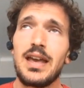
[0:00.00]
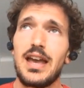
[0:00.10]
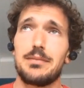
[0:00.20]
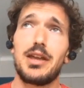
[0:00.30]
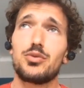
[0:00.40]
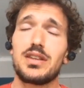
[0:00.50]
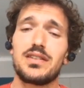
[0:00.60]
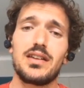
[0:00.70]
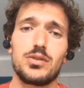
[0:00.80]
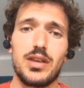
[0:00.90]
And by
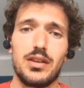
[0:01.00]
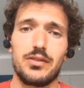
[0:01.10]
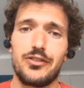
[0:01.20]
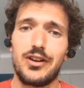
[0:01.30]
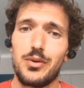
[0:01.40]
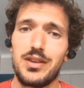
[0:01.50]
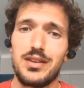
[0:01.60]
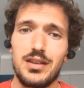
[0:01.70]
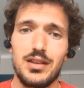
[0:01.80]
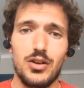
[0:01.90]
doing that, you can
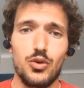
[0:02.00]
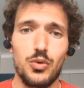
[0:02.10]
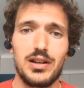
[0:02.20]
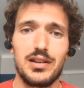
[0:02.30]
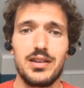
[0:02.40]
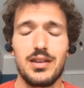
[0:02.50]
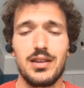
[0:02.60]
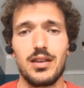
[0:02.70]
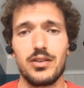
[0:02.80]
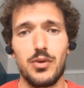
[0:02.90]
very quickly
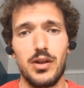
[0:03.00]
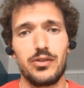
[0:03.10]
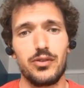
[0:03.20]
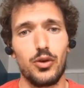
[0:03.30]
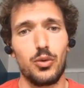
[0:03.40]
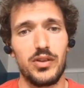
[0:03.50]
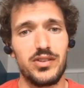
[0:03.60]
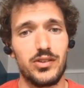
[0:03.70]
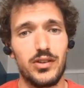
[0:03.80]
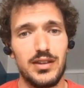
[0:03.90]
transfer
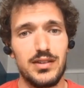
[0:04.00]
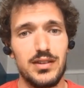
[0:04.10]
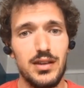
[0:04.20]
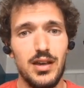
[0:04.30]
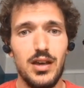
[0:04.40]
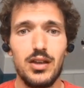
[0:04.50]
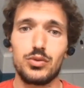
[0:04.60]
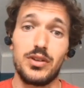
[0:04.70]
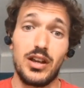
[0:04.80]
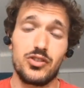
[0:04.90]
what is an idea
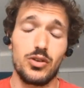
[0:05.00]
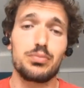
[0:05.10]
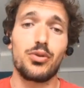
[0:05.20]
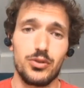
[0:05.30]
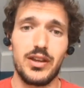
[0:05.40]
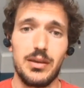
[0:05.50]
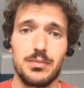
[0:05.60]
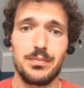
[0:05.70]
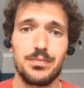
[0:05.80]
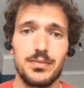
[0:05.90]
to an actual
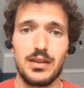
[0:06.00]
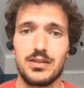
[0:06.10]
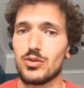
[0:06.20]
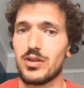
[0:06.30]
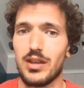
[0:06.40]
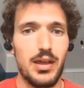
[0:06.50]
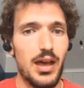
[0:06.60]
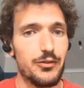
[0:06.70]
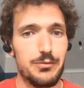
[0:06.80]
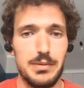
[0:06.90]
prototype that you can
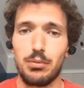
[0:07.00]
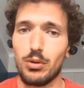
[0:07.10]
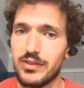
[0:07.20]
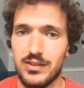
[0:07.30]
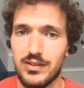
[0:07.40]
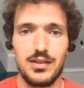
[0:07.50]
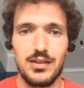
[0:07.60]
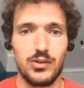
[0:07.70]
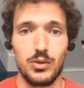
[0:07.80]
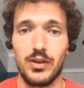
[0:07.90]
have people tested
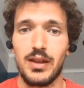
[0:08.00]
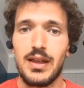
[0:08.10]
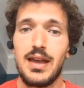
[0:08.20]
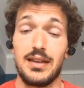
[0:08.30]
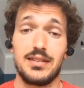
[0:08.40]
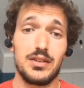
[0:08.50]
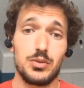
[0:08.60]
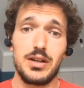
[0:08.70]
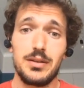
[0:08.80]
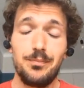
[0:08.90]
and so on. And
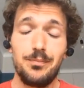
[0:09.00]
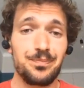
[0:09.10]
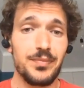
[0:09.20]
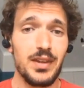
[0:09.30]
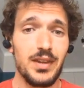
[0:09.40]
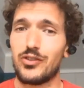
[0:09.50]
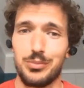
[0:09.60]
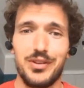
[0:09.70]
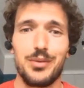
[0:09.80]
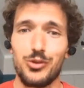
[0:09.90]
that way,
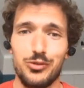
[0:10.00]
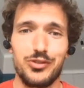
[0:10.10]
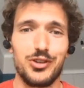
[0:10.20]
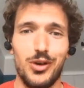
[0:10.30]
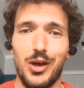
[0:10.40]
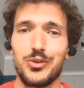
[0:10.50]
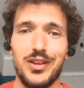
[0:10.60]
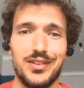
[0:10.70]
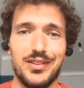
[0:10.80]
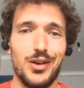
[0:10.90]
sometimes you figure
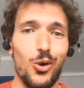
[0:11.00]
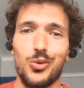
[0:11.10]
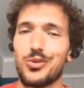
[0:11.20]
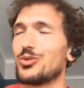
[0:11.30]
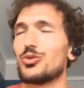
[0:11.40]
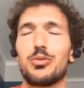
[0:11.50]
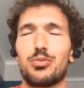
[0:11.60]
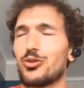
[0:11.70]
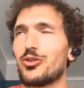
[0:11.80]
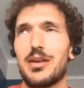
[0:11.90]
out that, you do the
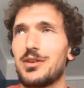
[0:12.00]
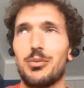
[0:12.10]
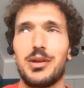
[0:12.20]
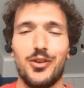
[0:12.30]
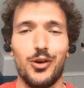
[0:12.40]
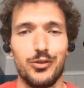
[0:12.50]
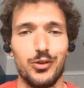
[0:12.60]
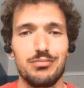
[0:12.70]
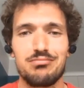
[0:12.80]
prototype in a matter of